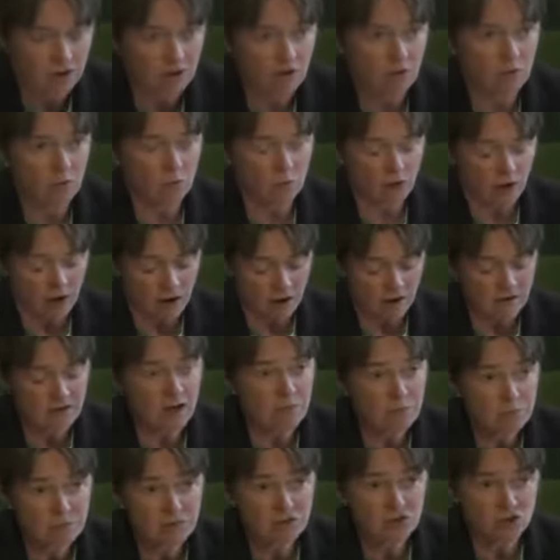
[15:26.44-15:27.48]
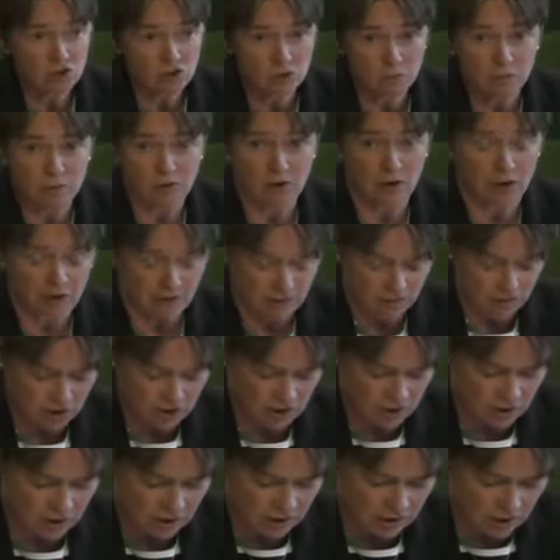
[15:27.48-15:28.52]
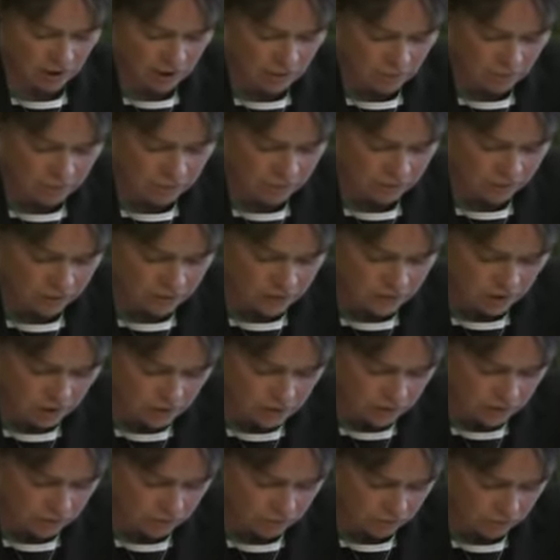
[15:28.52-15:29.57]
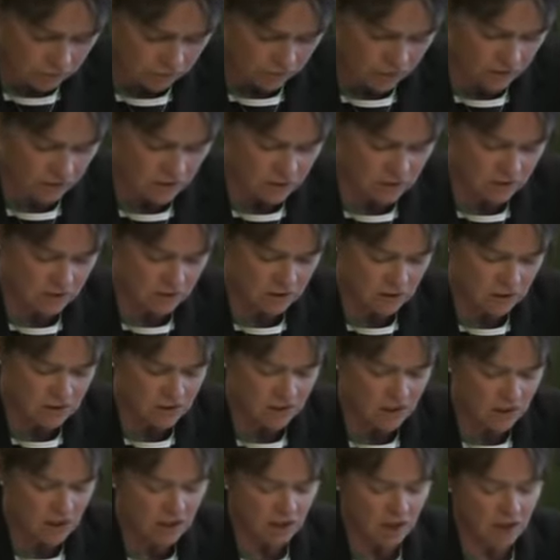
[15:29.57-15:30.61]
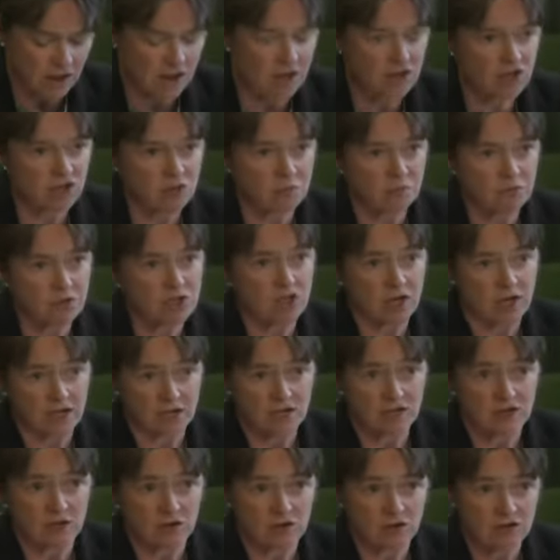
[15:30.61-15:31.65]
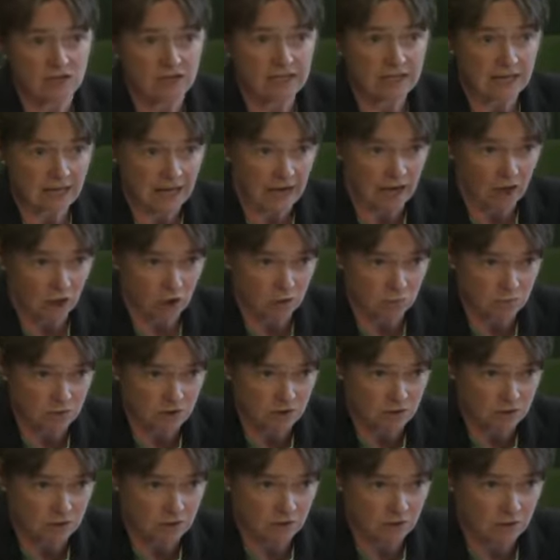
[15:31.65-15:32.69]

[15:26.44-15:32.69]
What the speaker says: Well, our number two priority, and again, Professor Hannigan referred to this, is to protect those in care homes.